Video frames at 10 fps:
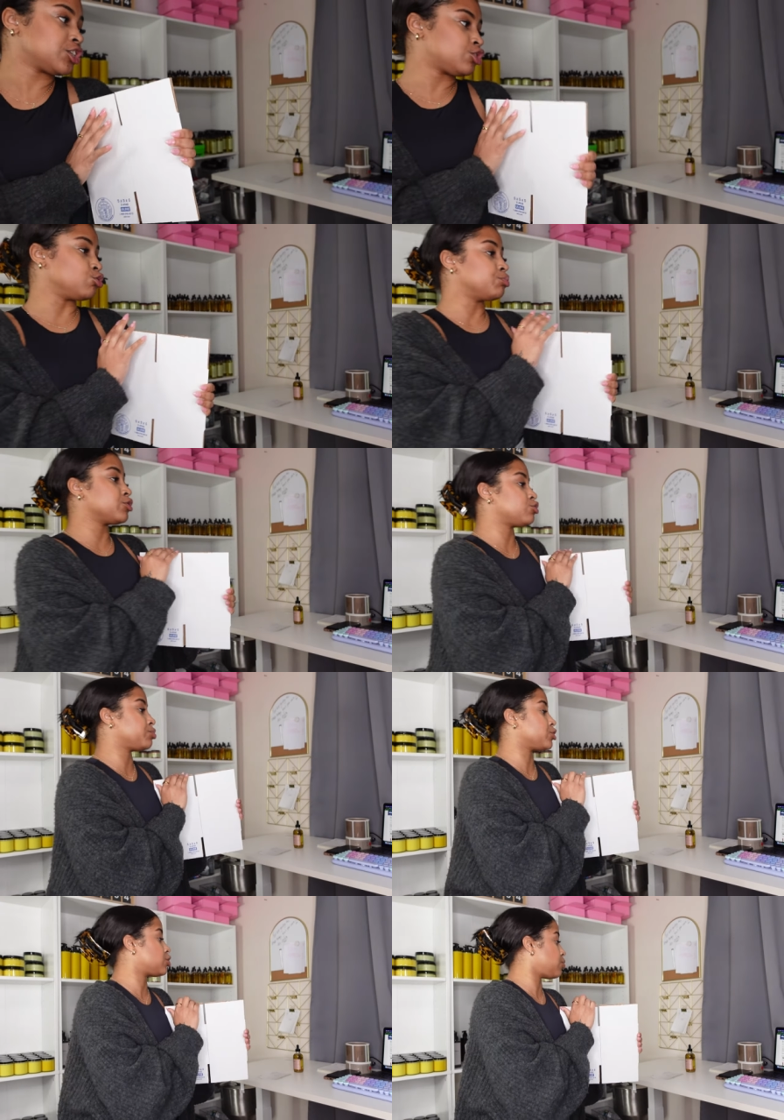super,
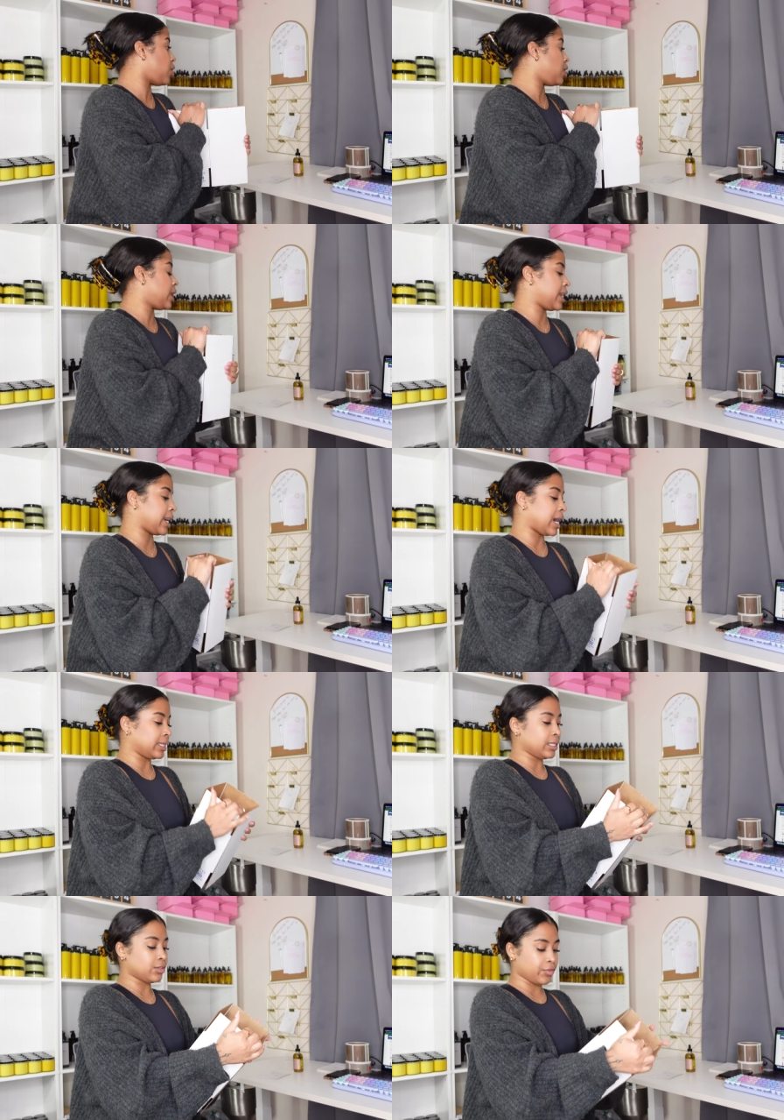super small, and I got
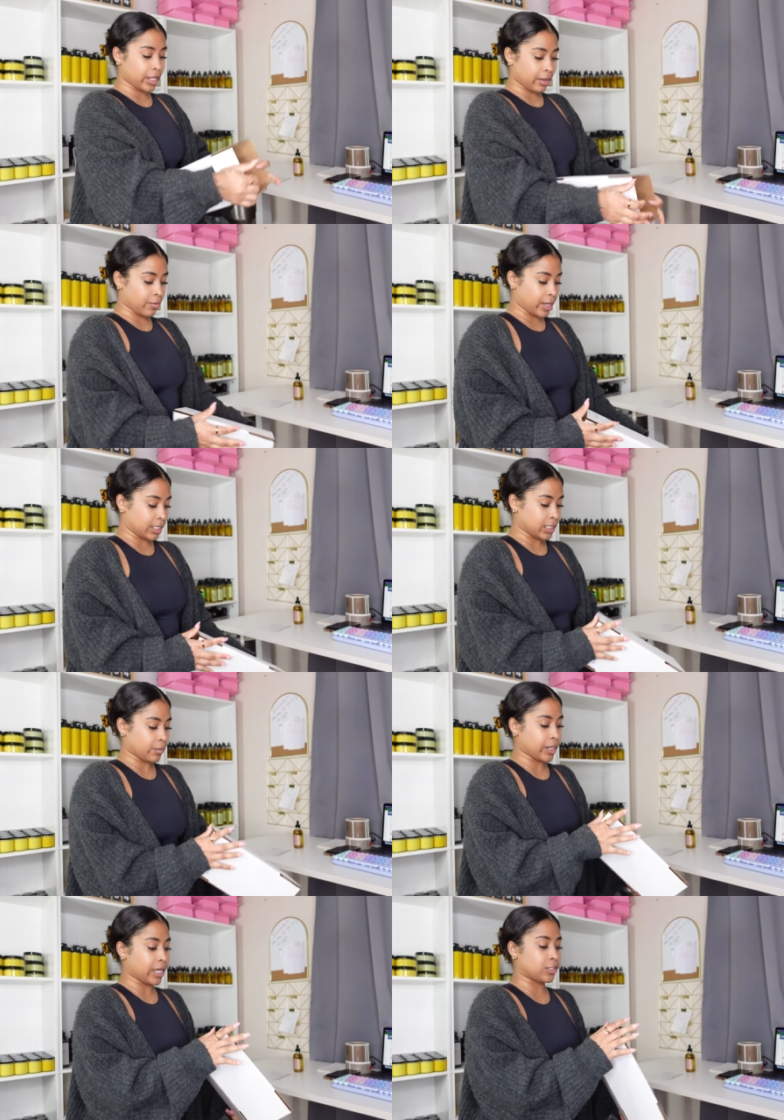these for like when
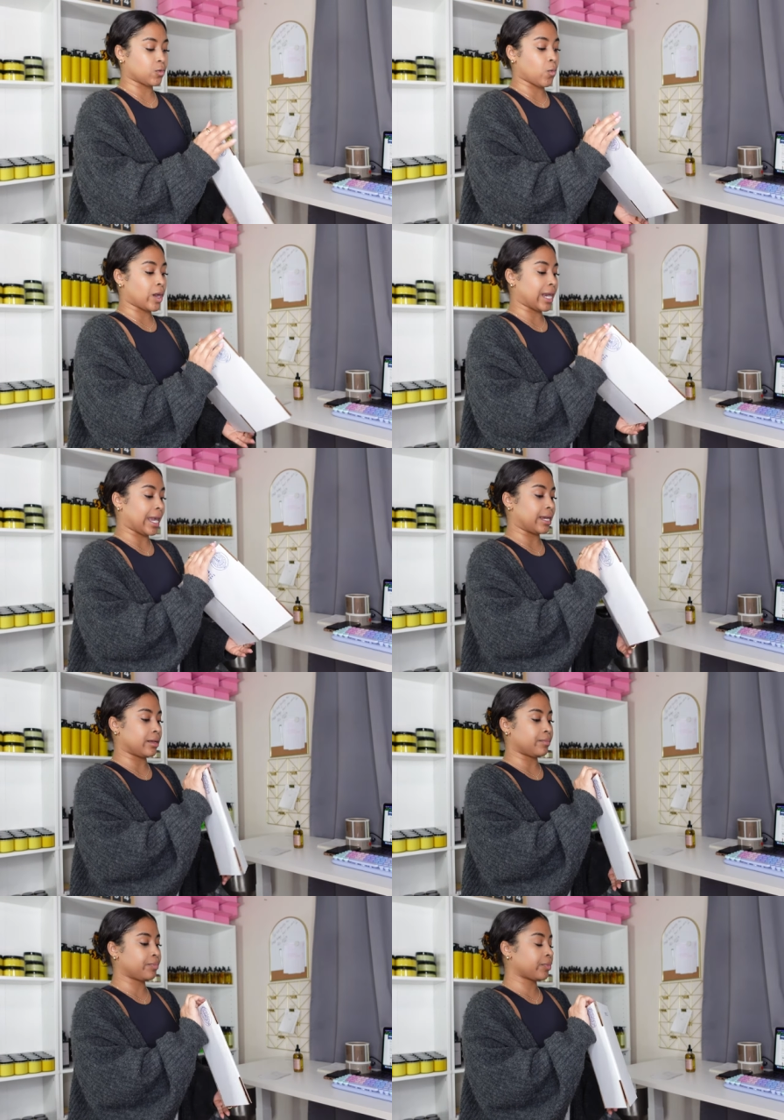someone gets one
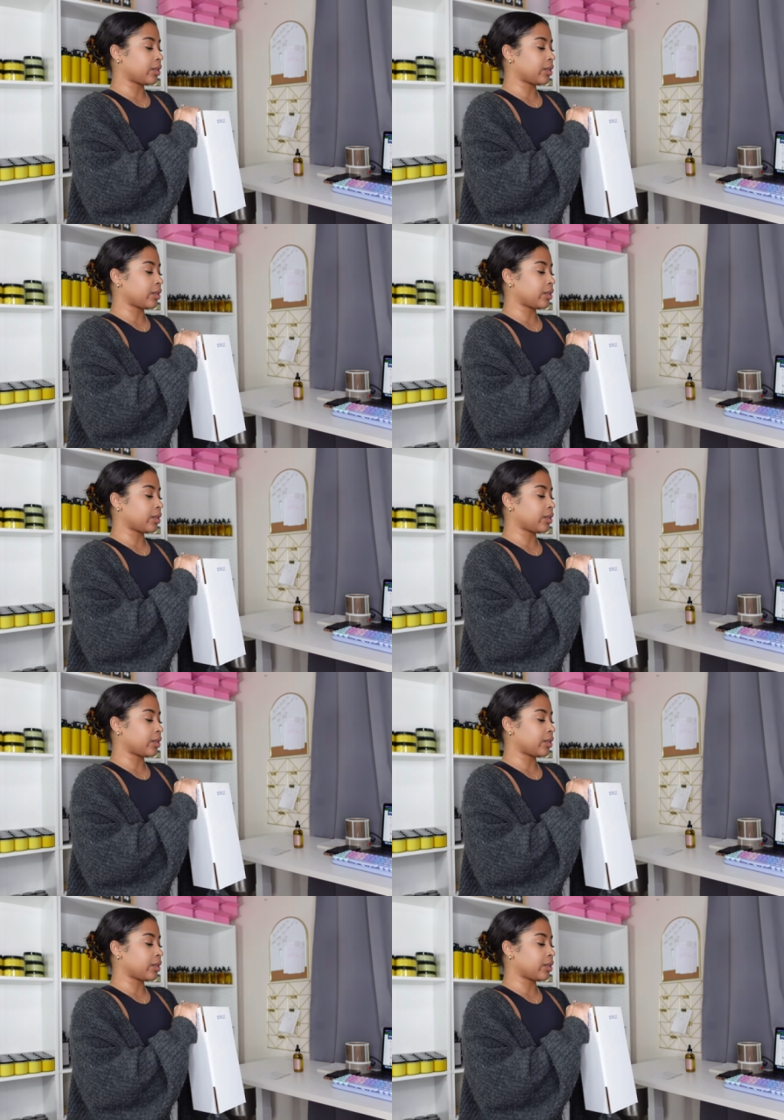item.